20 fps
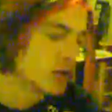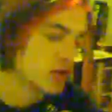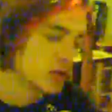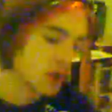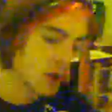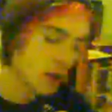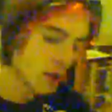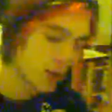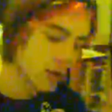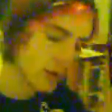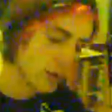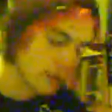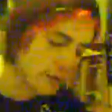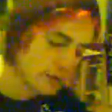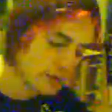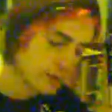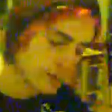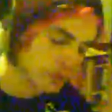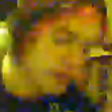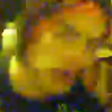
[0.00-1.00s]
So
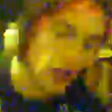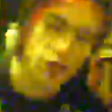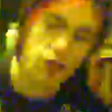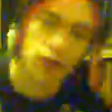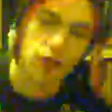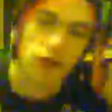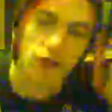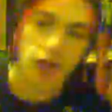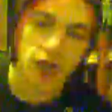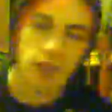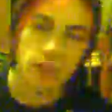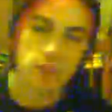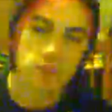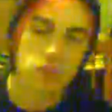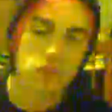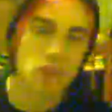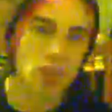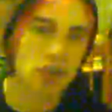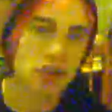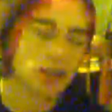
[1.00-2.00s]
other than that,
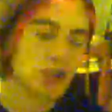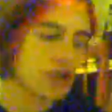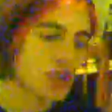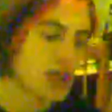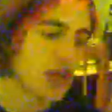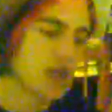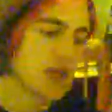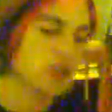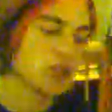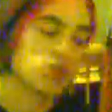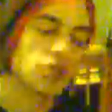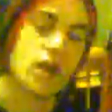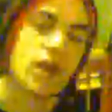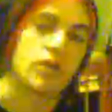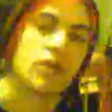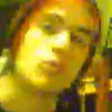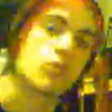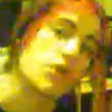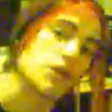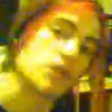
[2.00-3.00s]
take it easy, guys. You got any